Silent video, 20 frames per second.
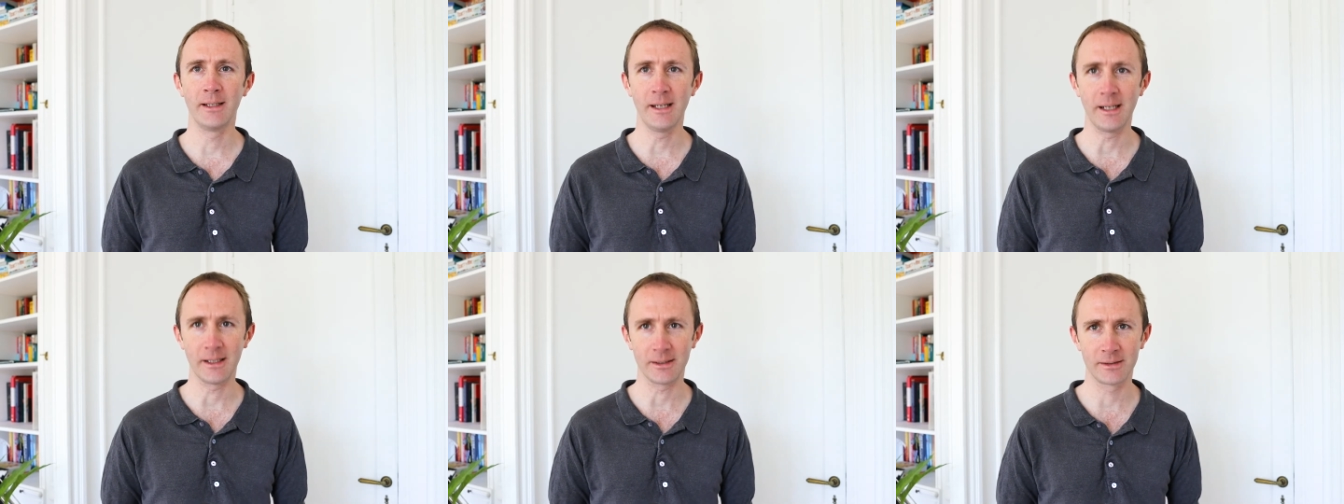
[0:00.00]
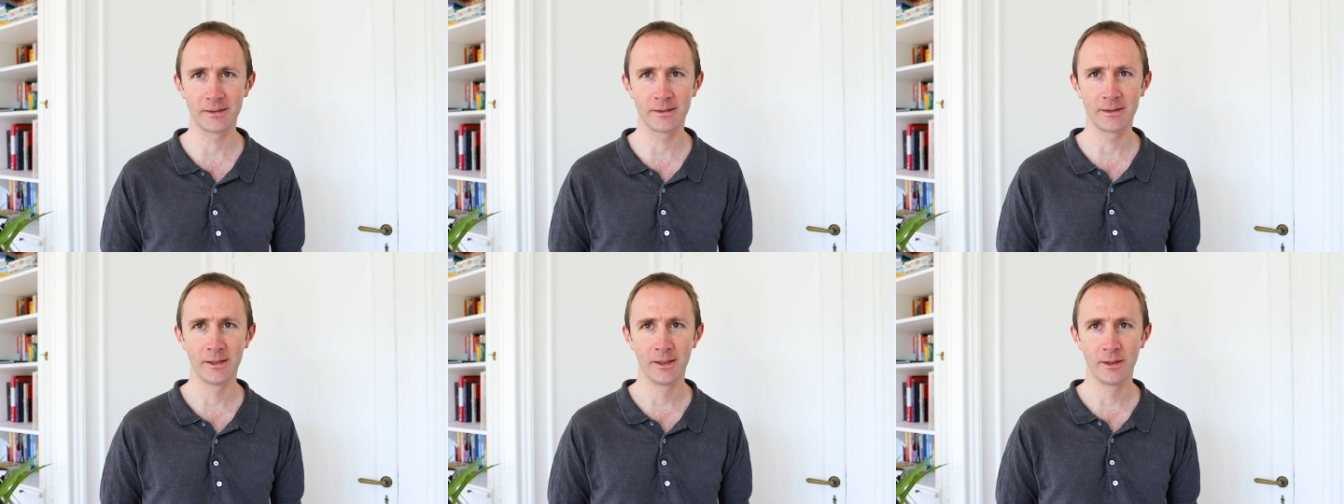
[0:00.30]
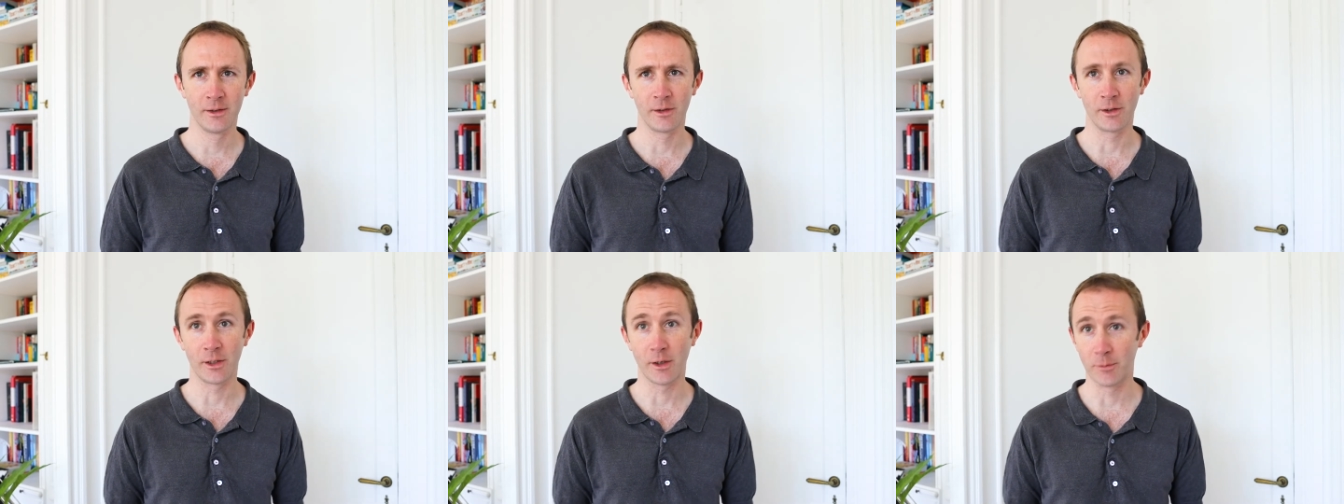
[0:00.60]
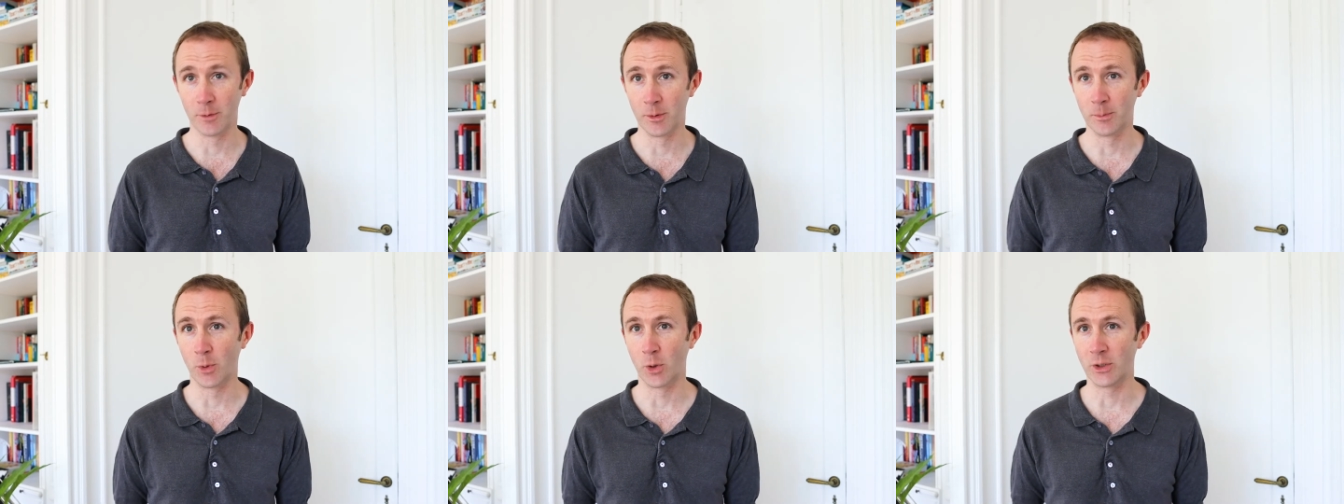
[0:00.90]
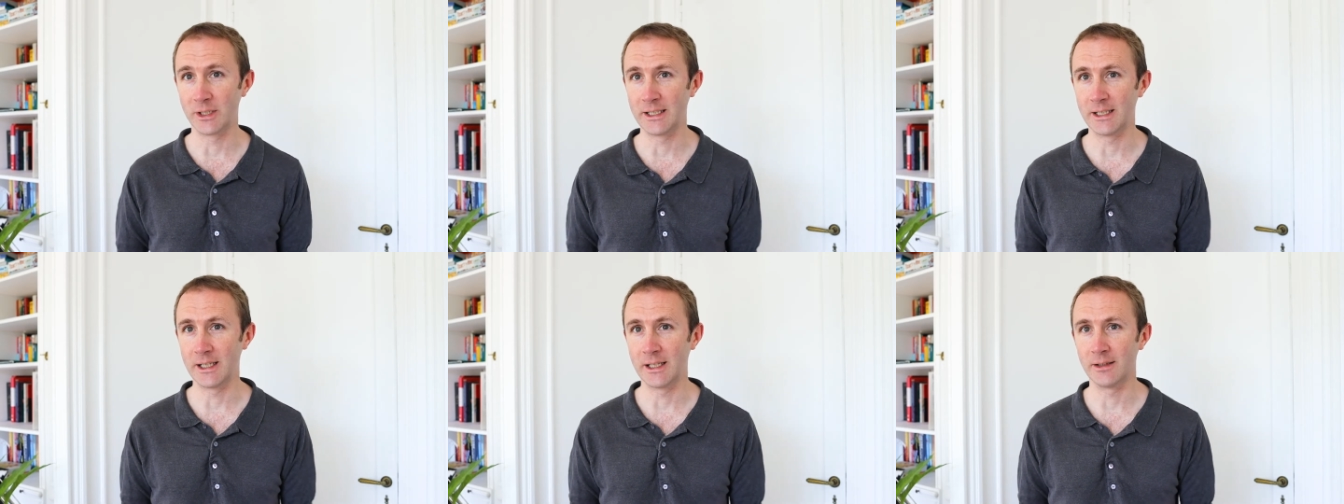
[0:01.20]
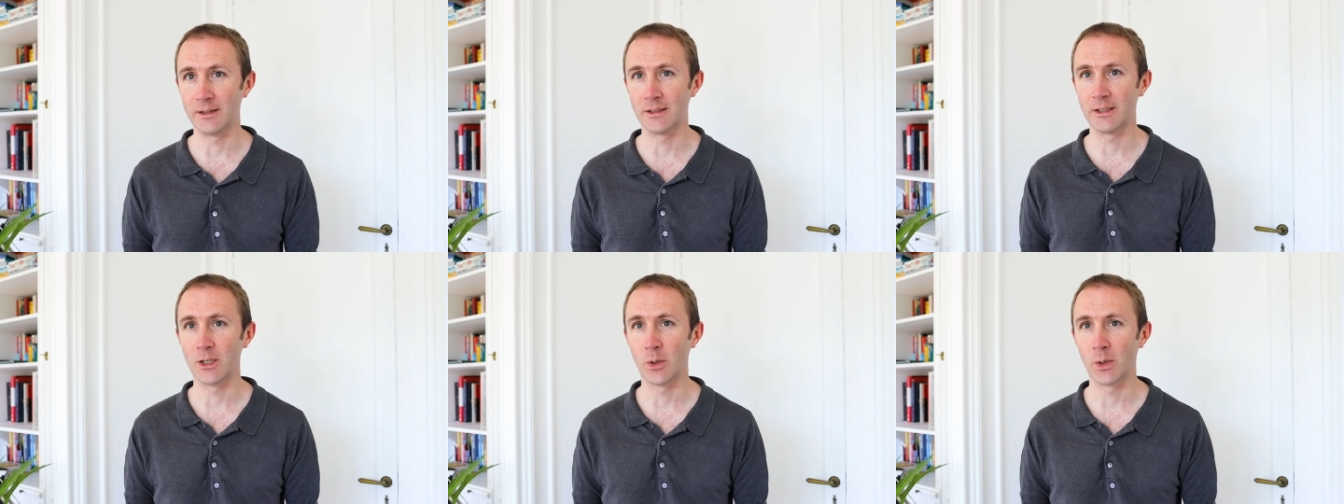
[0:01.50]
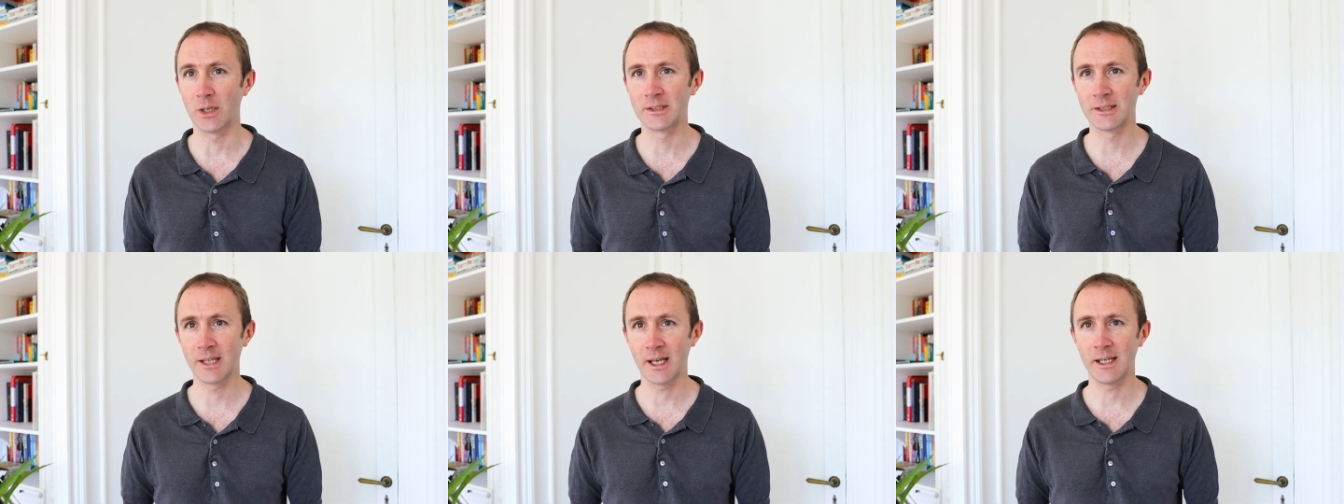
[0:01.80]
NIST, a government body in the
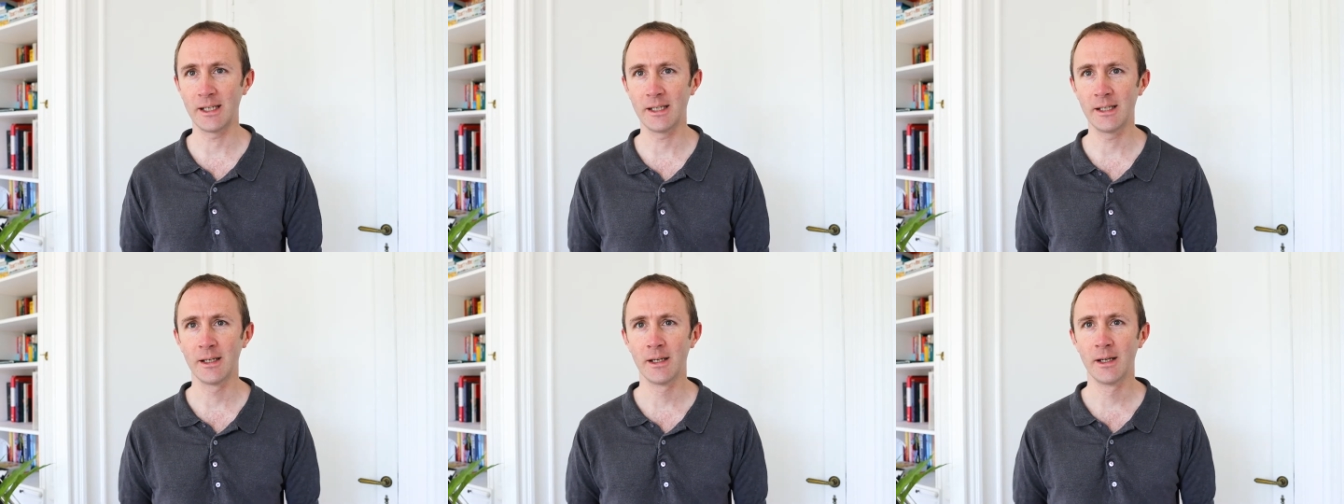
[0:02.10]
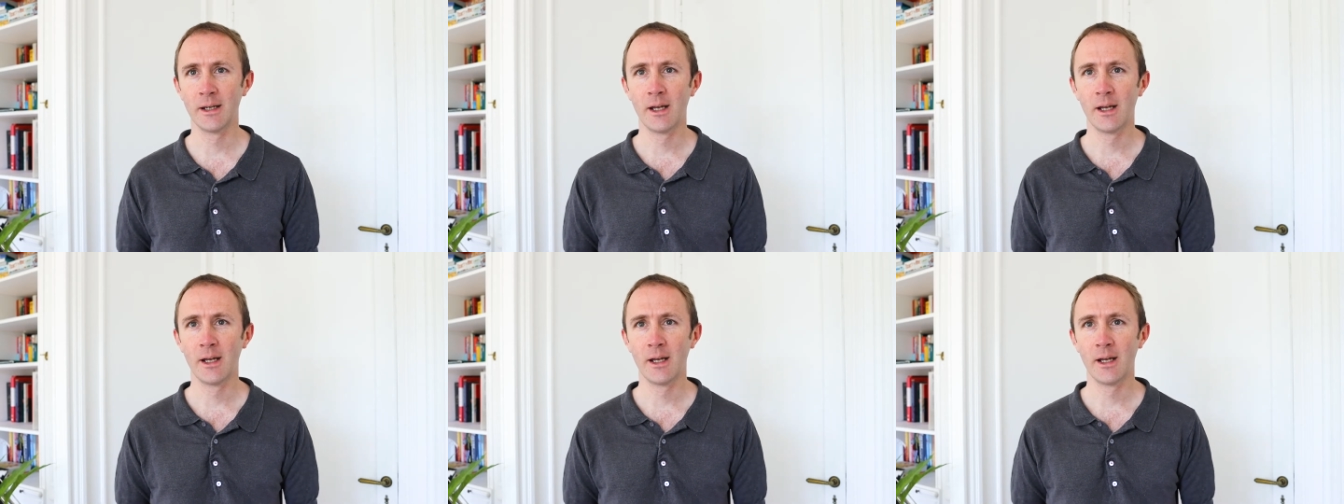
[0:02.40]
USA.